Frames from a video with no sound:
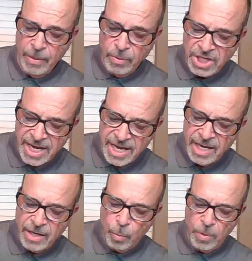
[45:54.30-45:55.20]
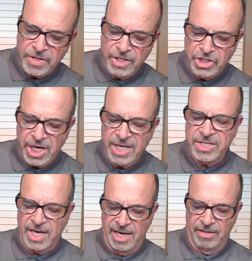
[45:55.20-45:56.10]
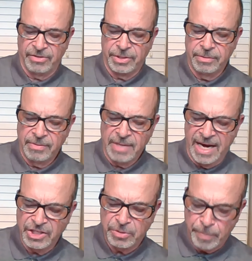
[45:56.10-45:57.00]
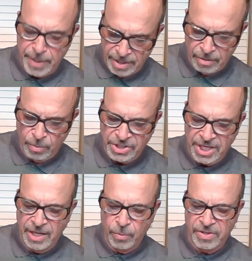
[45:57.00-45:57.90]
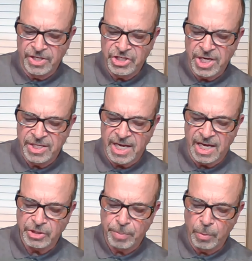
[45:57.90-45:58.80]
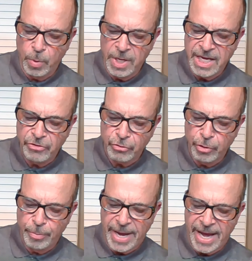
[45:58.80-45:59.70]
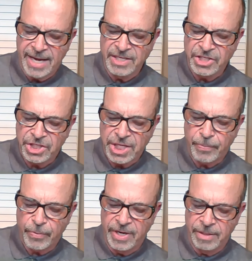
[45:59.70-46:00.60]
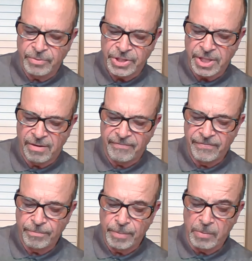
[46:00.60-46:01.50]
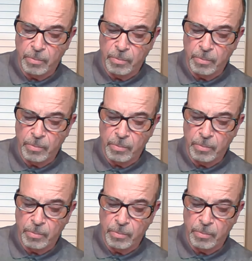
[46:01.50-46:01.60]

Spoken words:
He was eating with the Gentiles. That is, Peter was eating with the Gentiles. But when he drew back and separated himself,